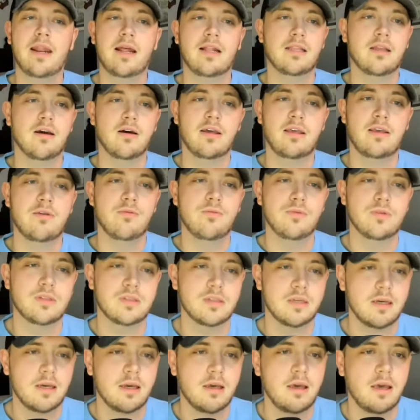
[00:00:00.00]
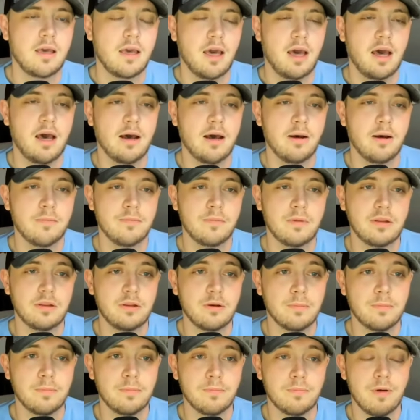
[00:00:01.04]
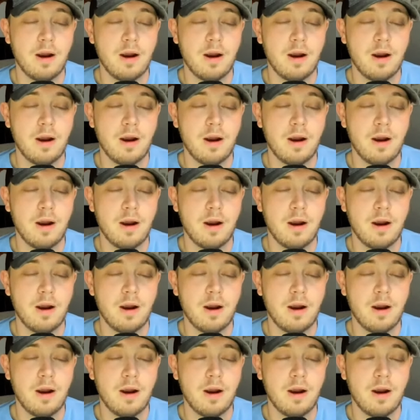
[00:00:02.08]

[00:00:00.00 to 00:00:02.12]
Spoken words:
I thought he was they're